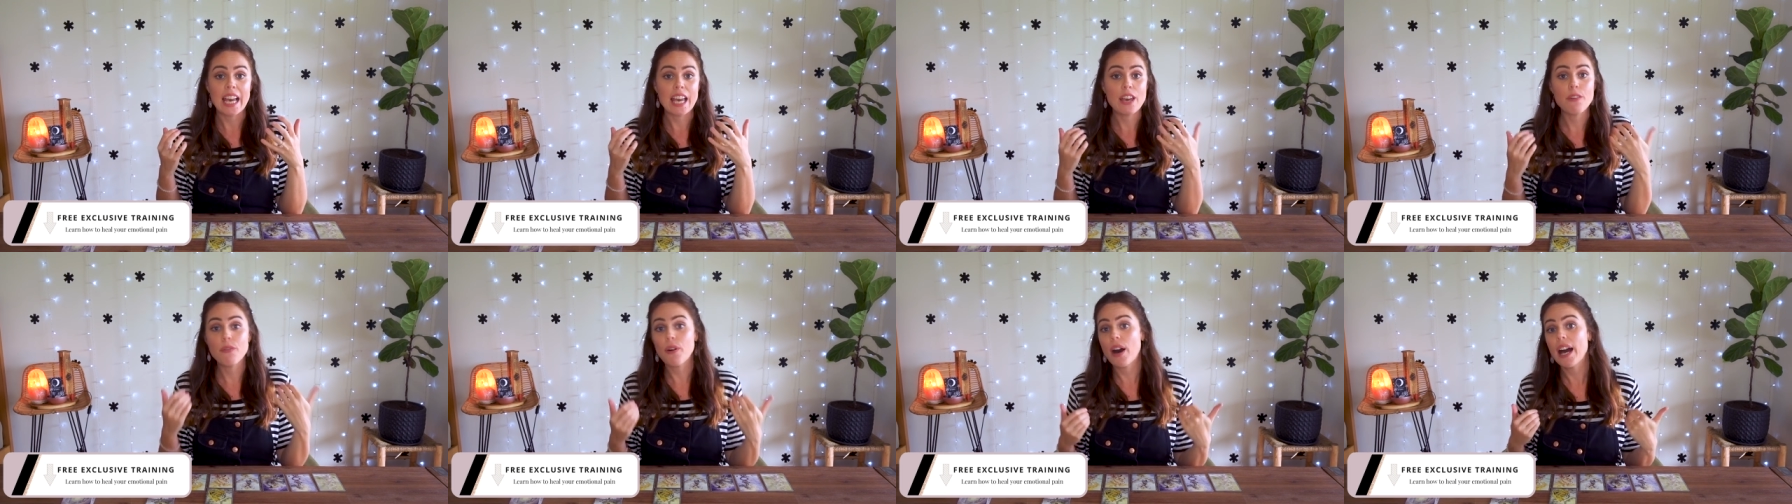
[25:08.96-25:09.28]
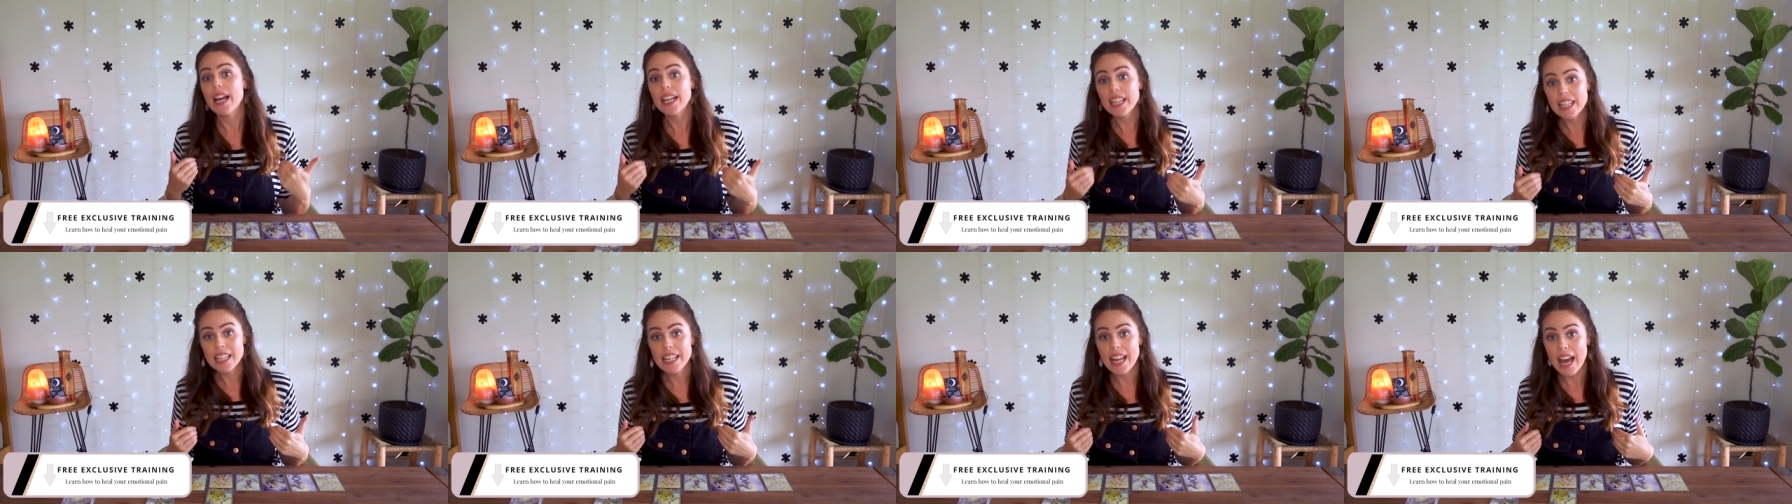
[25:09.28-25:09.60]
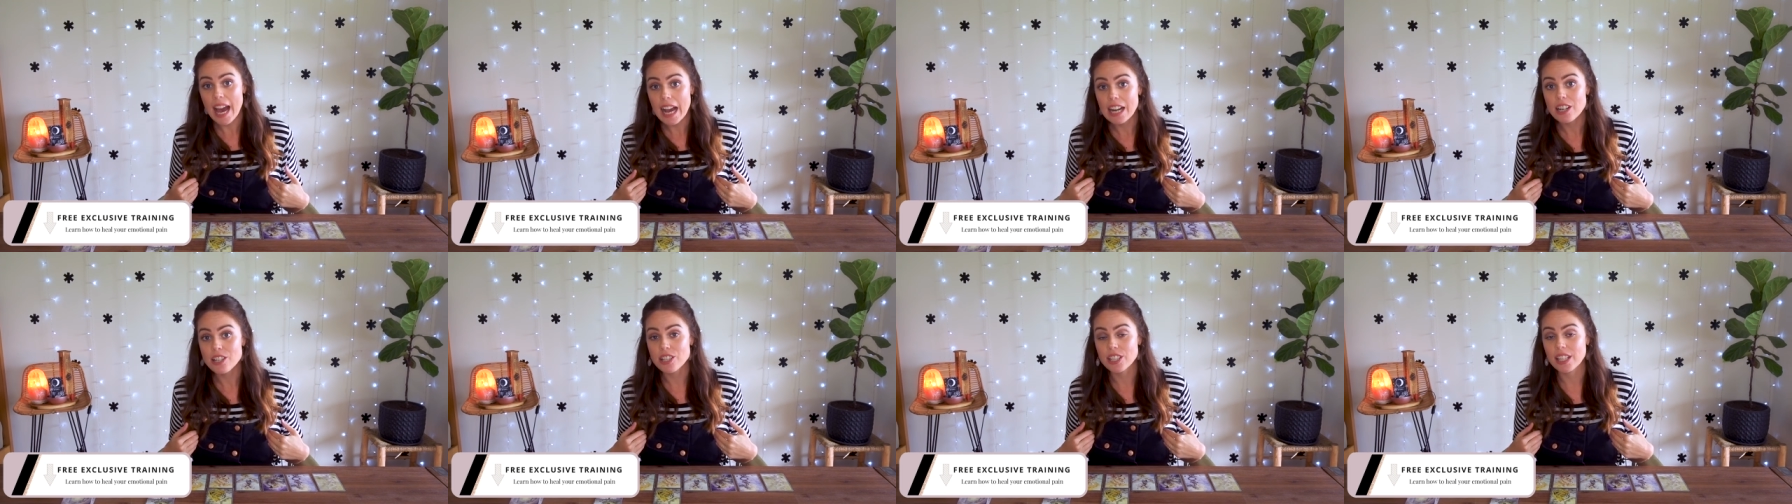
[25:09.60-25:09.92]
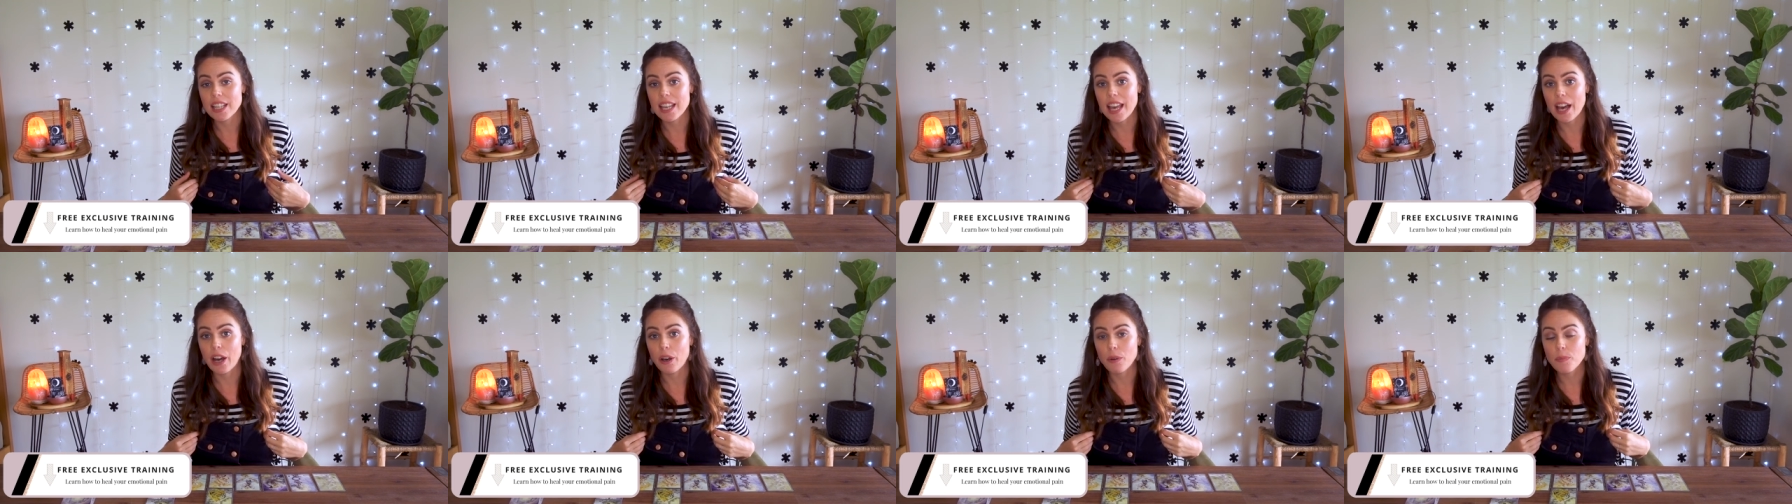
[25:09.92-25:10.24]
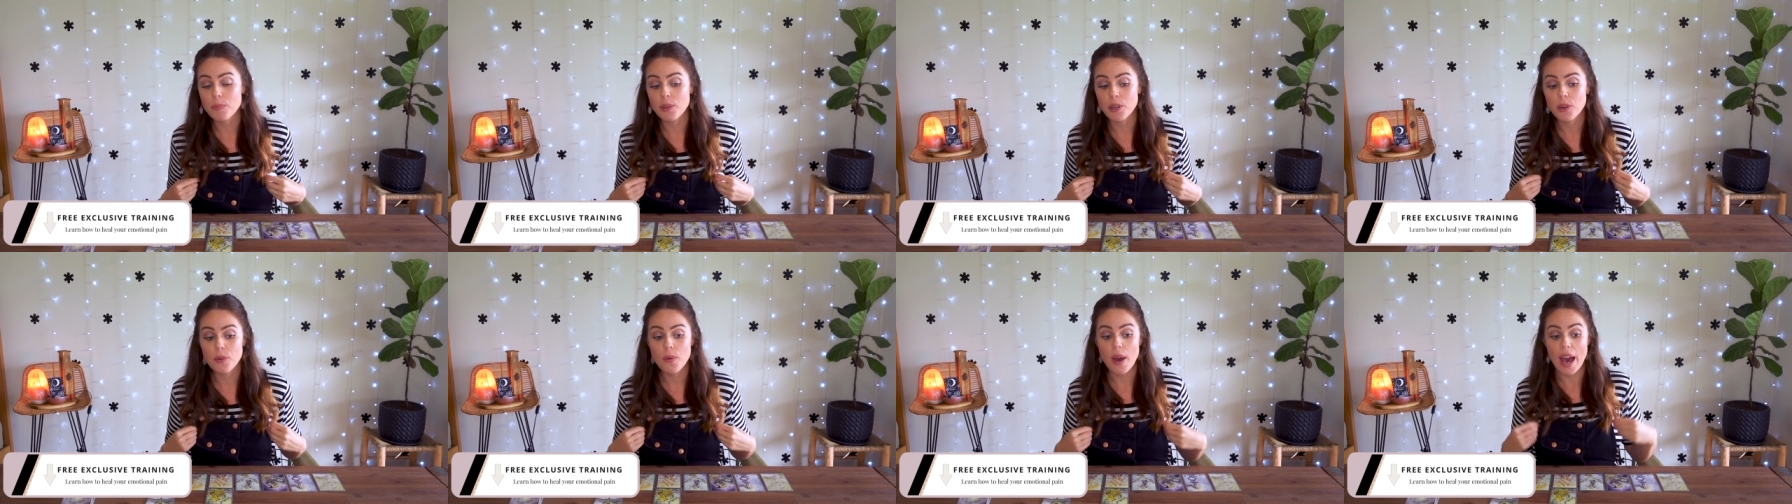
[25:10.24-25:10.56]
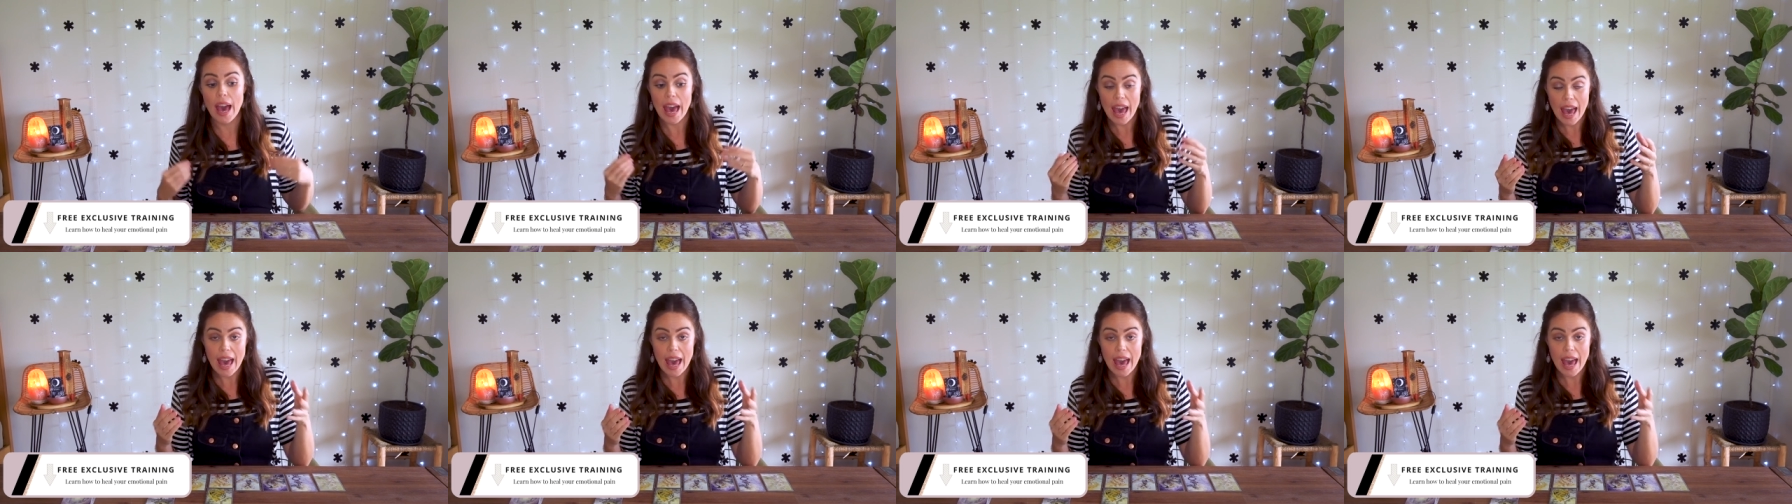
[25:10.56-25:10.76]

if I can actually help you